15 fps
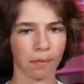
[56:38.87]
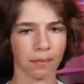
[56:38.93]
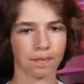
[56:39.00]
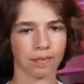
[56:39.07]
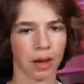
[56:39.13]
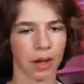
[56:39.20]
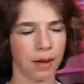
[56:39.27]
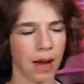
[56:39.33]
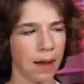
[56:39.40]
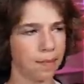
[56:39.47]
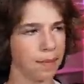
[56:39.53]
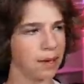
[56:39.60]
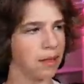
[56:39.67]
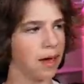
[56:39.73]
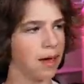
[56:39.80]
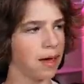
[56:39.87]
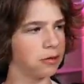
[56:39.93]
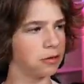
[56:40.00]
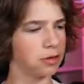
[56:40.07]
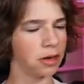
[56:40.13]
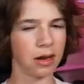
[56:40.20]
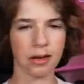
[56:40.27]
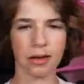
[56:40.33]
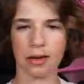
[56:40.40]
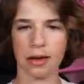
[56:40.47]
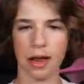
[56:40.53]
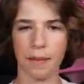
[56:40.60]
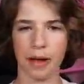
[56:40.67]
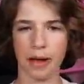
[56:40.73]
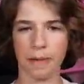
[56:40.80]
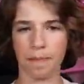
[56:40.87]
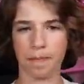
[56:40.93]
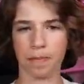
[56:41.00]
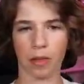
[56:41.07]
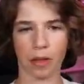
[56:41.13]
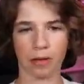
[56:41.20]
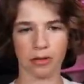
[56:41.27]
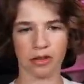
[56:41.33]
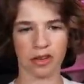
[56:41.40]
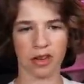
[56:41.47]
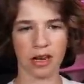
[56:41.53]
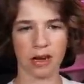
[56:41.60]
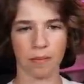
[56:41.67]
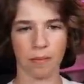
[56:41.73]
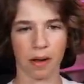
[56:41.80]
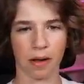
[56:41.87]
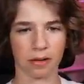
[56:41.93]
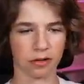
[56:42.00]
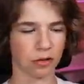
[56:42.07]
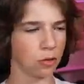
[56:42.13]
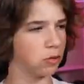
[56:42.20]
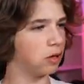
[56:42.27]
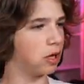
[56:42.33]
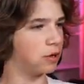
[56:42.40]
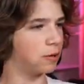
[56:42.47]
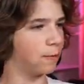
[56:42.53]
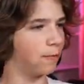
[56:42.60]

I'm not being that entertaining, am I? Just eating my school and